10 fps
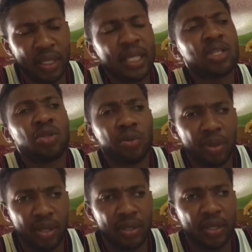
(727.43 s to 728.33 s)
Listen to
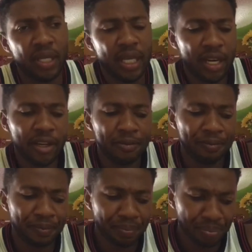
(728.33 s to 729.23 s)
me. Here?
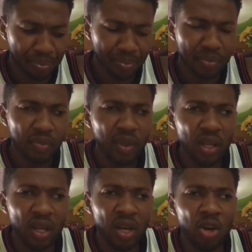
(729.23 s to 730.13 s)

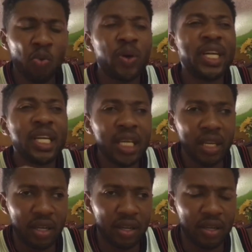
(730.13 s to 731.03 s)
We
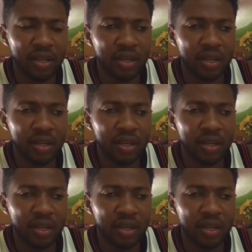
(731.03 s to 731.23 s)
need